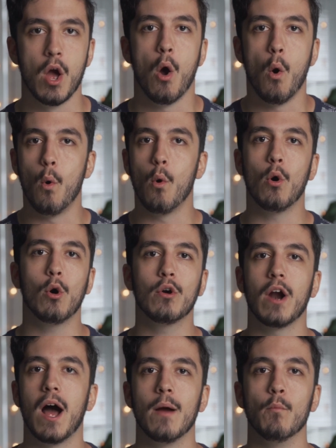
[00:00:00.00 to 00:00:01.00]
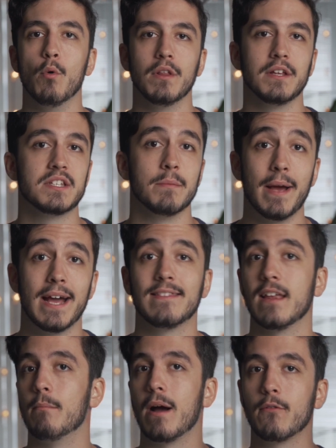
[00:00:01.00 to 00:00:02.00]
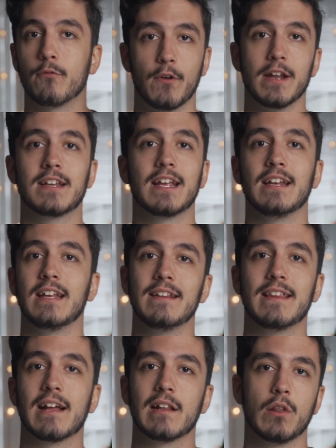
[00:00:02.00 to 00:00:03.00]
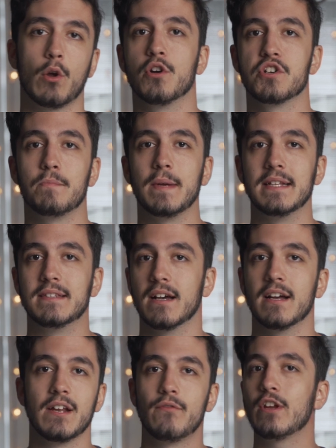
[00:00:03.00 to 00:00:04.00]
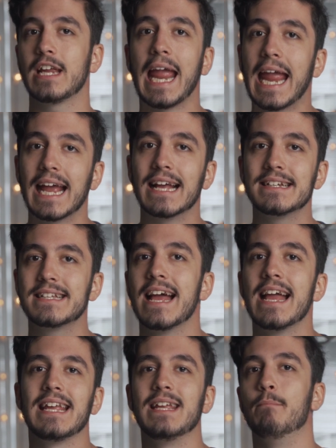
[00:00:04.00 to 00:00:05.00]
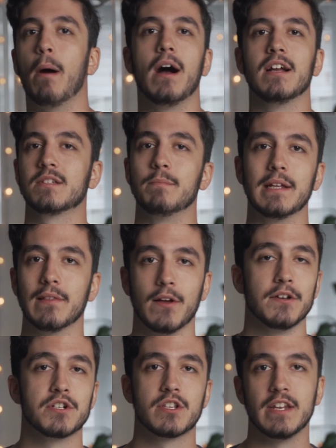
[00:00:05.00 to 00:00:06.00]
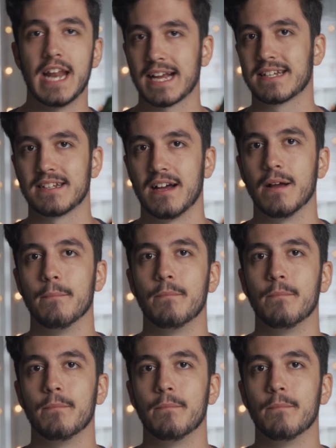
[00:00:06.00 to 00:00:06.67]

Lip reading: Or I'm willing to bet that my friend can eat that large pizza, and if he can't, he buys me lunch the next time.